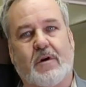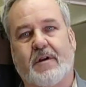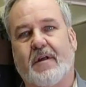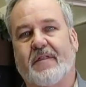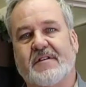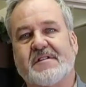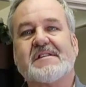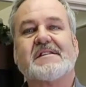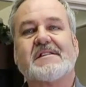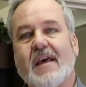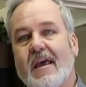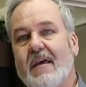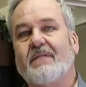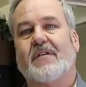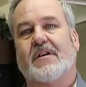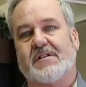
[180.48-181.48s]
one of the
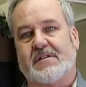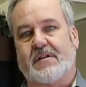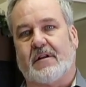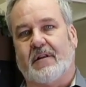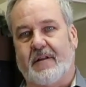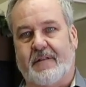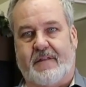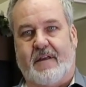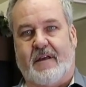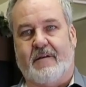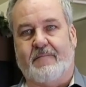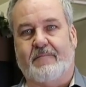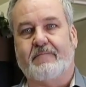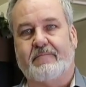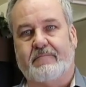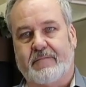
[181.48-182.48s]
safest
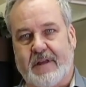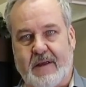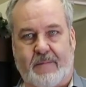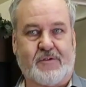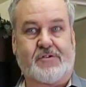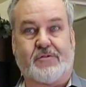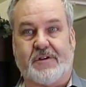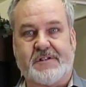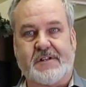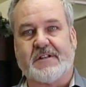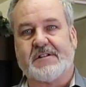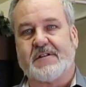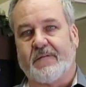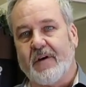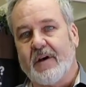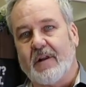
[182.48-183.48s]
lithium chemistries that's
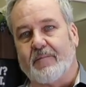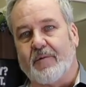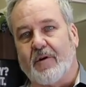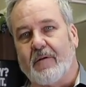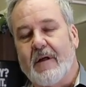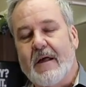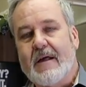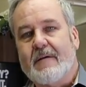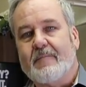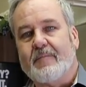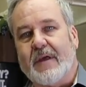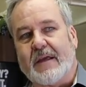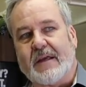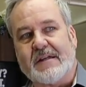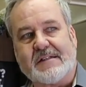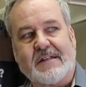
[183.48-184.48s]
available,
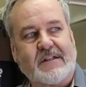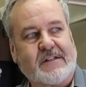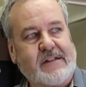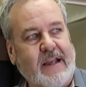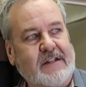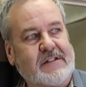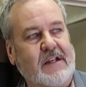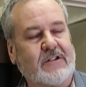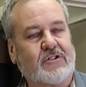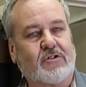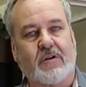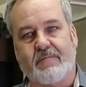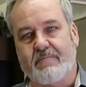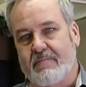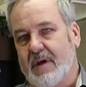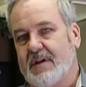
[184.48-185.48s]
because it takes a
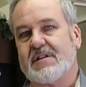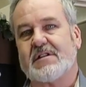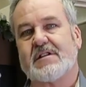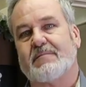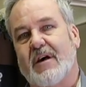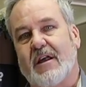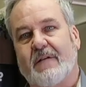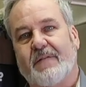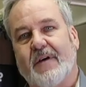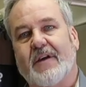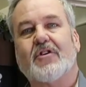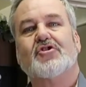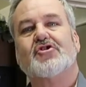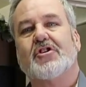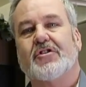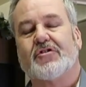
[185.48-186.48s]
tremendous amount of
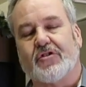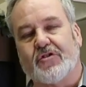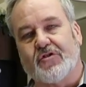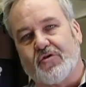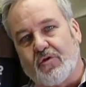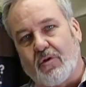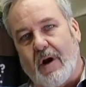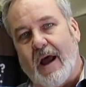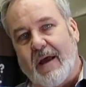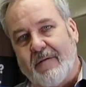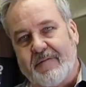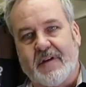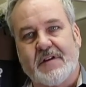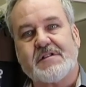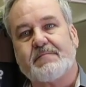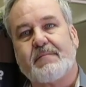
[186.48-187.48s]
energy to drive
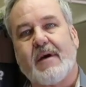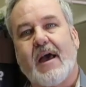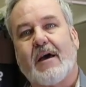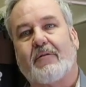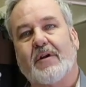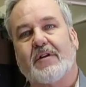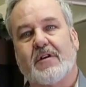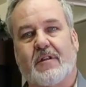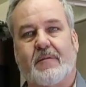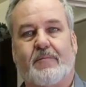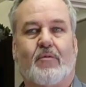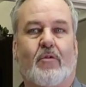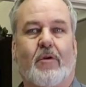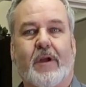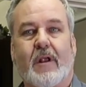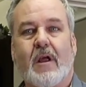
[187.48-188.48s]
this battery to the
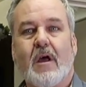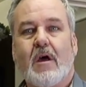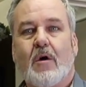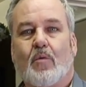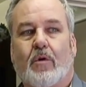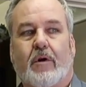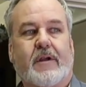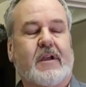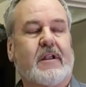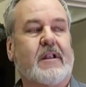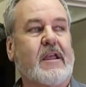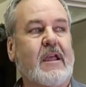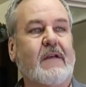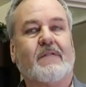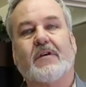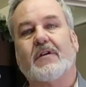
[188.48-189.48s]
point where it can
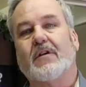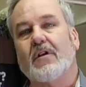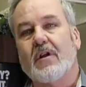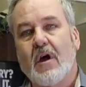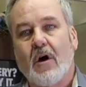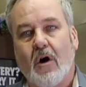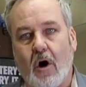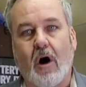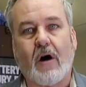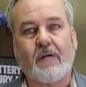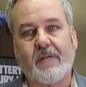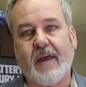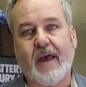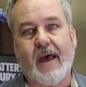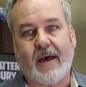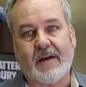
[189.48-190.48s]
even
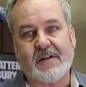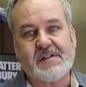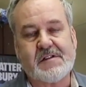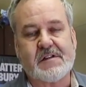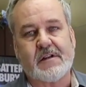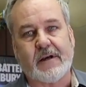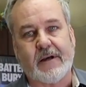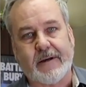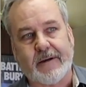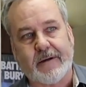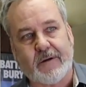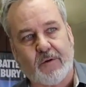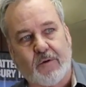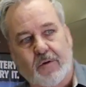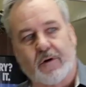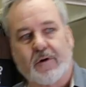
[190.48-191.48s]
off gas
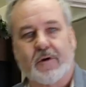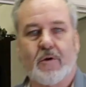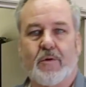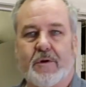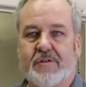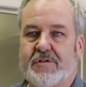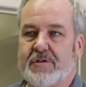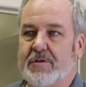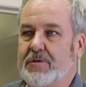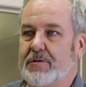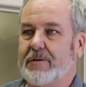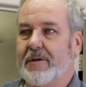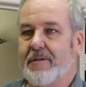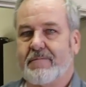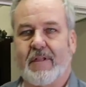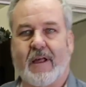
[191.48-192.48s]
or go into
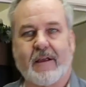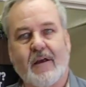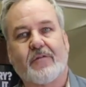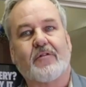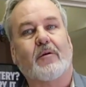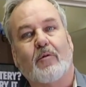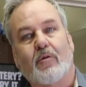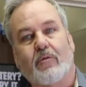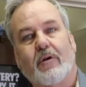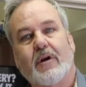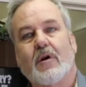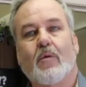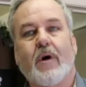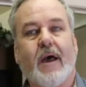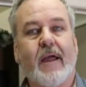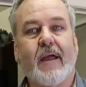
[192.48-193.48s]
like a thermal
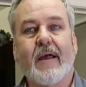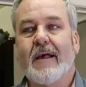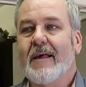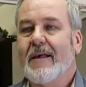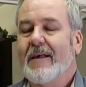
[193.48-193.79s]
runaway.